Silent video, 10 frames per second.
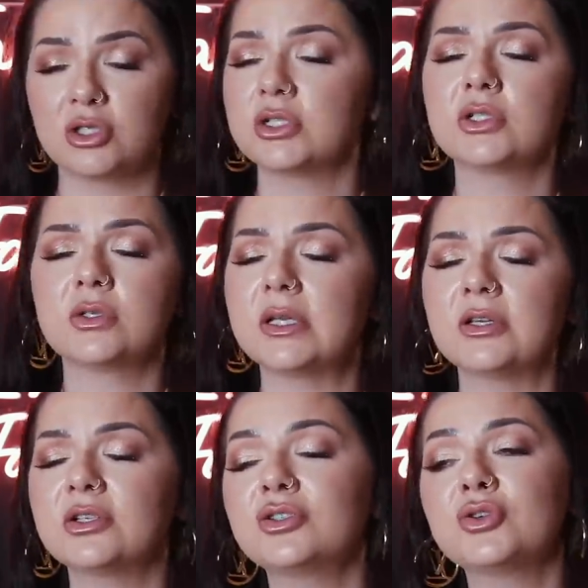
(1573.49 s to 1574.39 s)
Just,
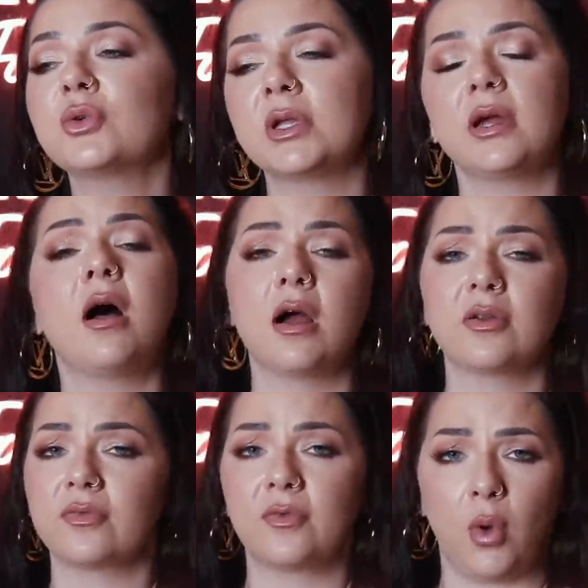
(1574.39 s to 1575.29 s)
he's truly a heart
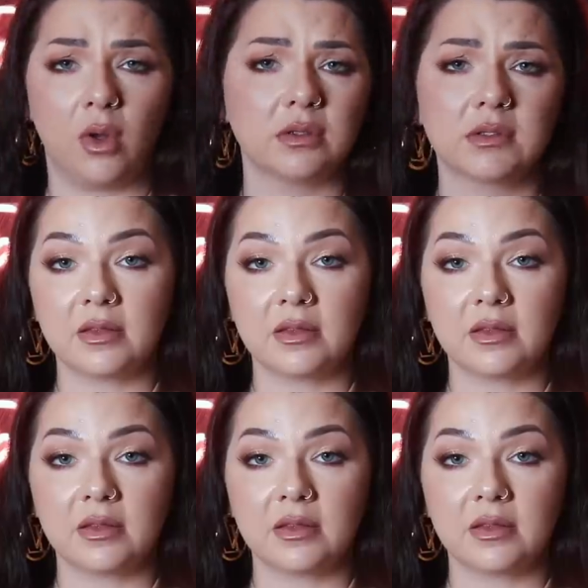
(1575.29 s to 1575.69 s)
of gold.